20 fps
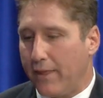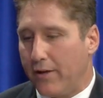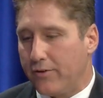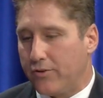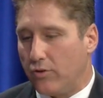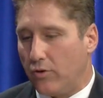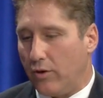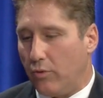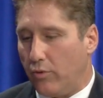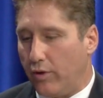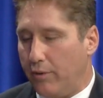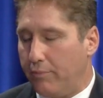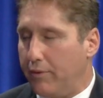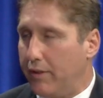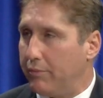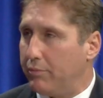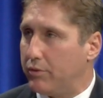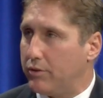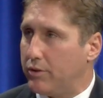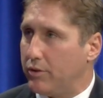So I want to be
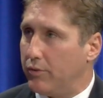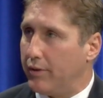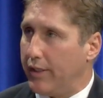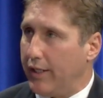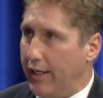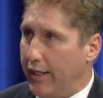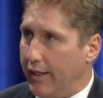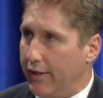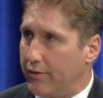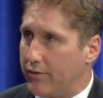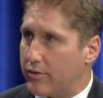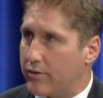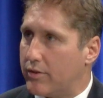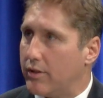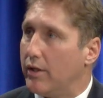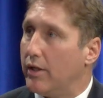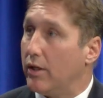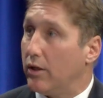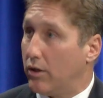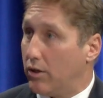able to enhance
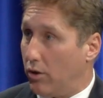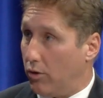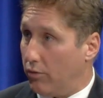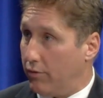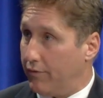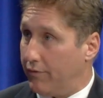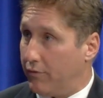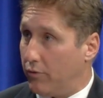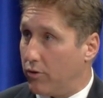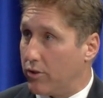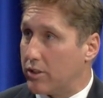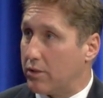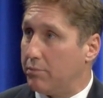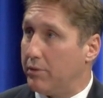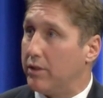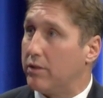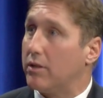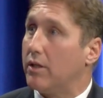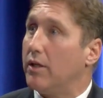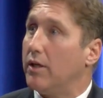code
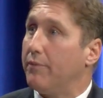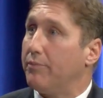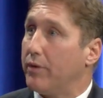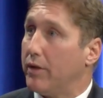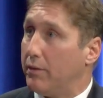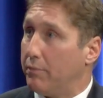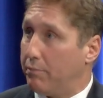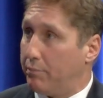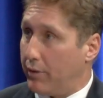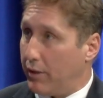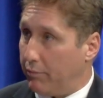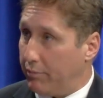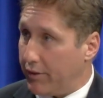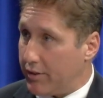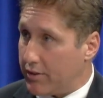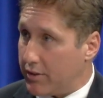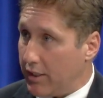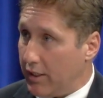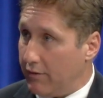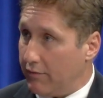enforcement,
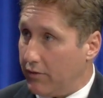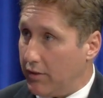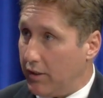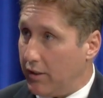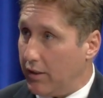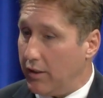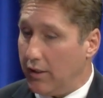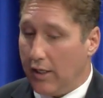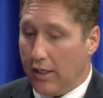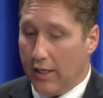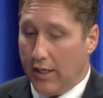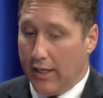public safety.